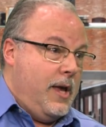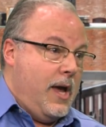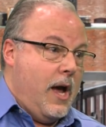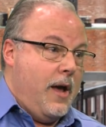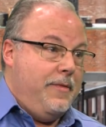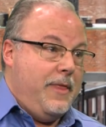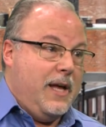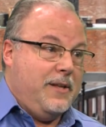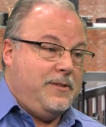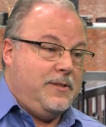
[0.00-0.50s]

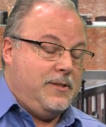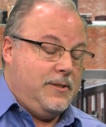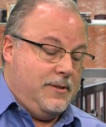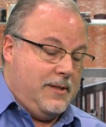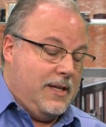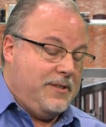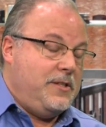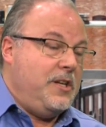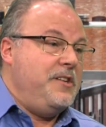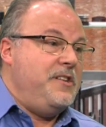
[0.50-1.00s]
Yeah, that's
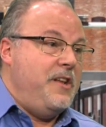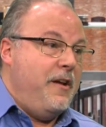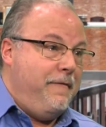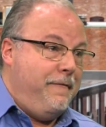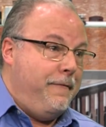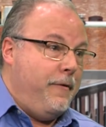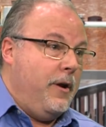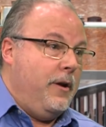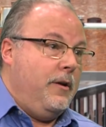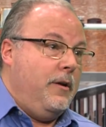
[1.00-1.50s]
a
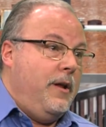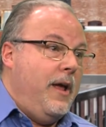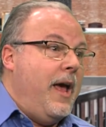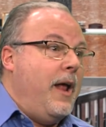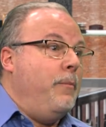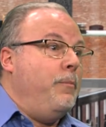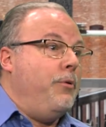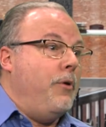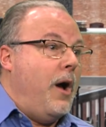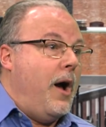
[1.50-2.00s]
different
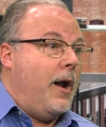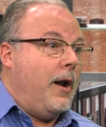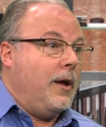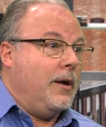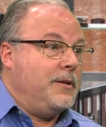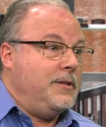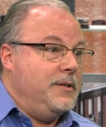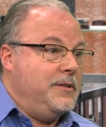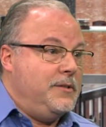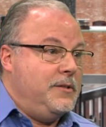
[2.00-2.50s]
end
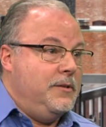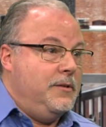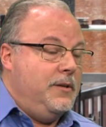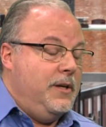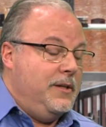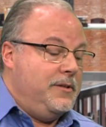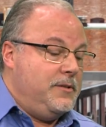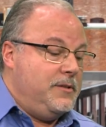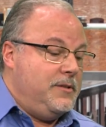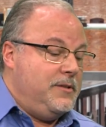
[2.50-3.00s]
product.
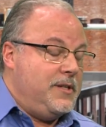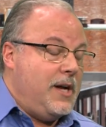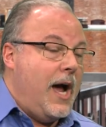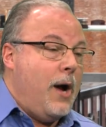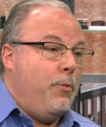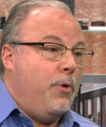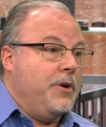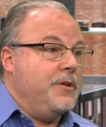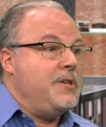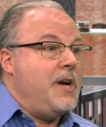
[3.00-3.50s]

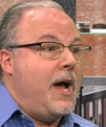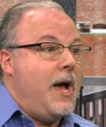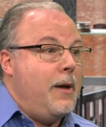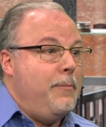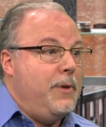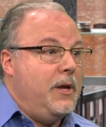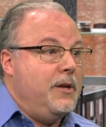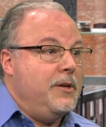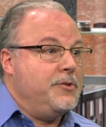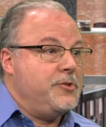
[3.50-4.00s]
Where
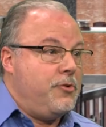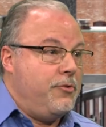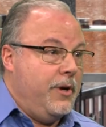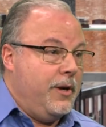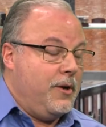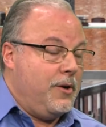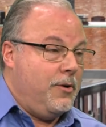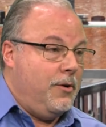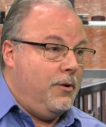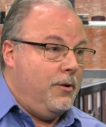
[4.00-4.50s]
timing is
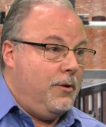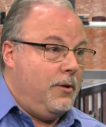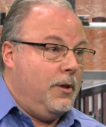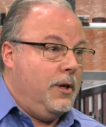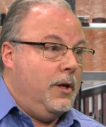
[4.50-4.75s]
critical.